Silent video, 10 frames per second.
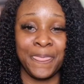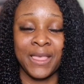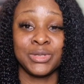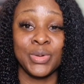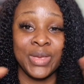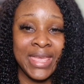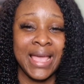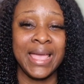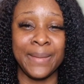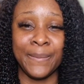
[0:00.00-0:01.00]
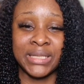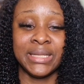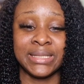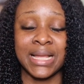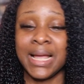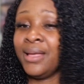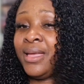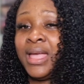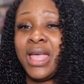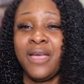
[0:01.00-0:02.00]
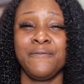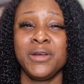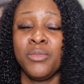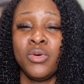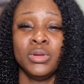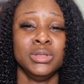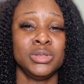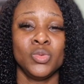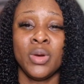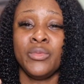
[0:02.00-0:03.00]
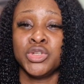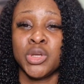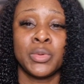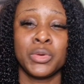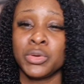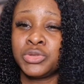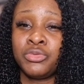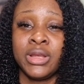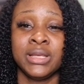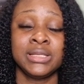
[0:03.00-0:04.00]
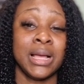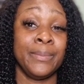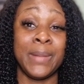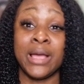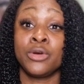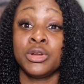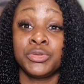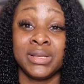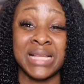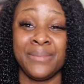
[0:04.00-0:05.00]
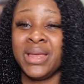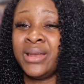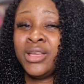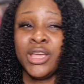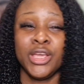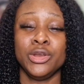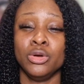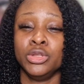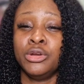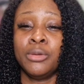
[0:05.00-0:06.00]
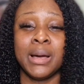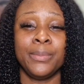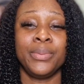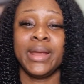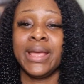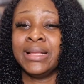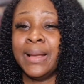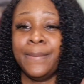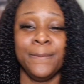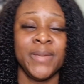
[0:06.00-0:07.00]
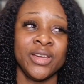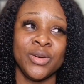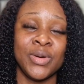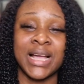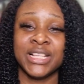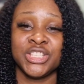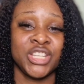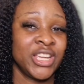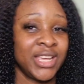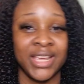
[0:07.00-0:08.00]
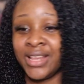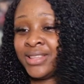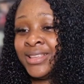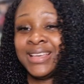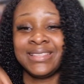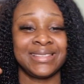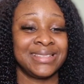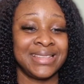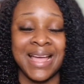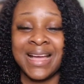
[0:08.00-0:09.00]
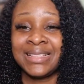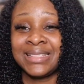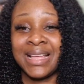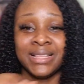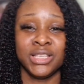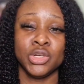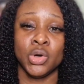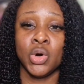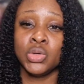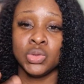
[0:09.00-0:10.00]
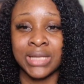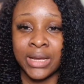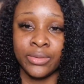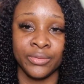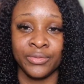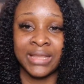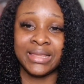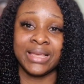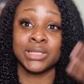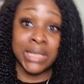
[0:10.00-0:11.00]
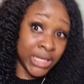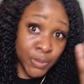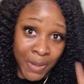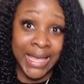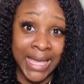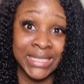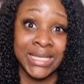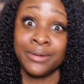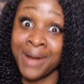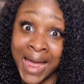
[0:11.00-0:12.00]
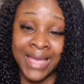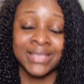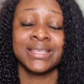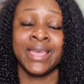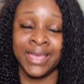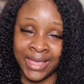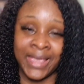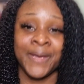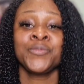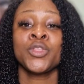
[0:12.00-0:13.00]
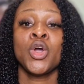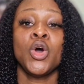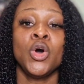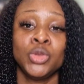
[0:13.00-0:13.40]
So here in Manchester, every month when we shop groceries, and by groceries I mean, you know, the normal bread and milk and chicken, snacks and, you know, all those kind of things like spaghetti, rice, all